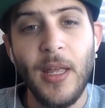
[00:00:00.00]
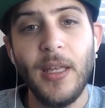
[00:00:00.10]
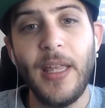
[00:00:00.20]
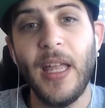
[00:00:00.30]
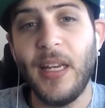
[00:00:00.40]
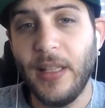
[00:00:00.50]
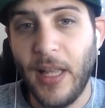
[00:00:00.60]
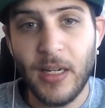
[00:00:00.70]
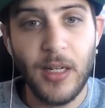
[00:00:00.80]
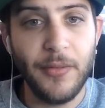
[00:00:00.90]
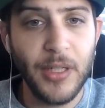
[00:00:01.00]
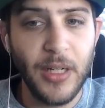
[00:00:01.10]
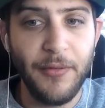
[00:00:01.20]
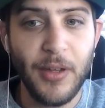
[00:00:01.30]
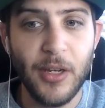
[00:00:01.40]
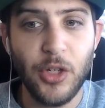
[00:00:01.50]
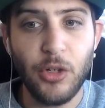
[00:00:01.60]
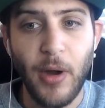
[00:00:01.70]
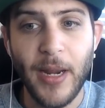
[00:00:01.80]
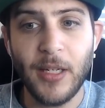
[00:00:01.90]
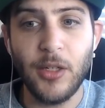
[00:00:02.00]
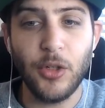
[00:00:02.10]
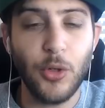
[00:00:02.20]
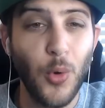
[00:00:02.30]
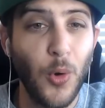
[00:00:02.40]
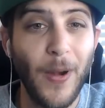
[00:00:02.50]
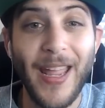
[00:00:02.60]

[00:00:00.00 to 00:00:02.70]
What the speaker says: Can he land enough significant strikes to score